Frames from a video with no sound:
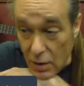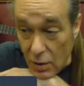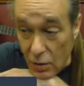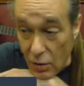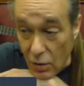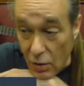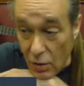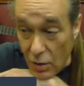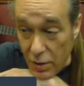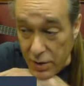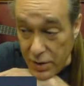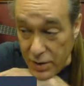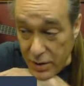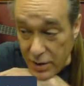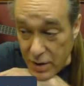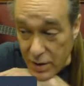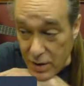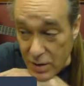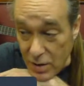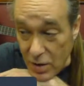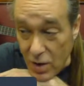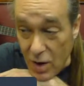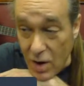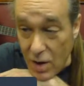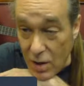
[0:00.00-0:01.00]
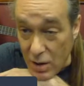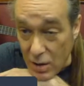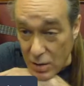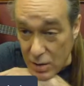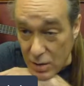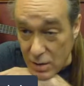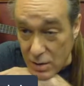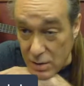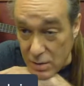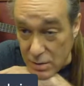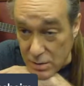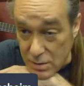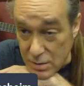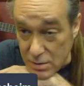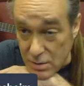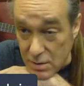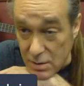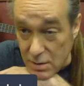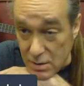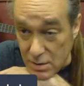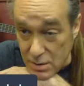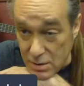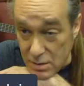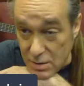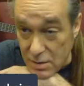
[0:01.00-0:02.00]
I'm going to post the link. I'm going to put it on
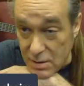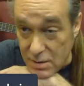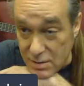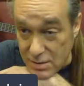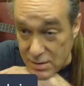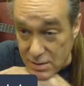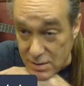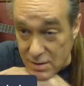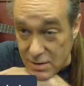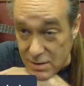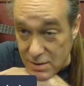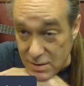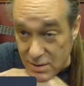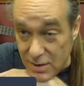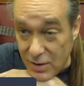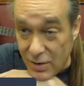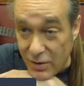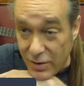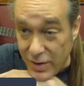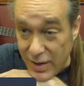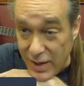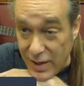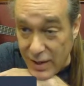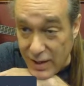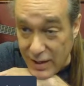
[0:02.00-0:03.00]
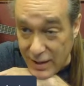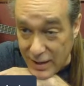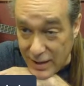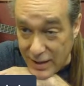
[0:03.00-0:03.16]
a little a little okay.